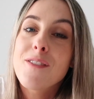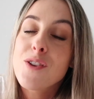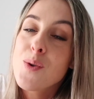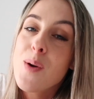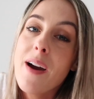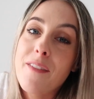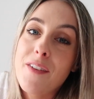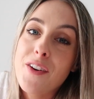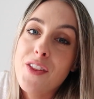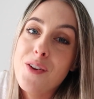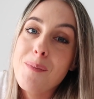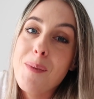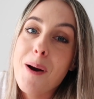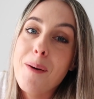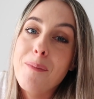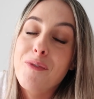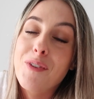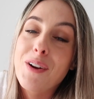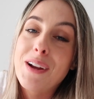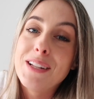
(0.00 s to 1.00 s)
you have other
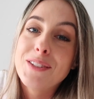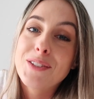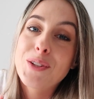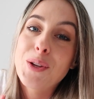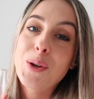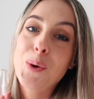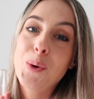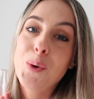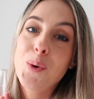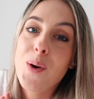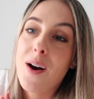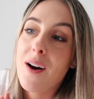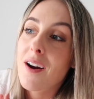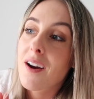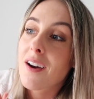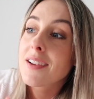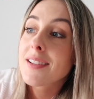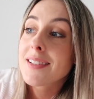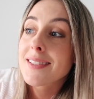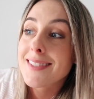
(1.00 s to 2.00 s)
mom friends who are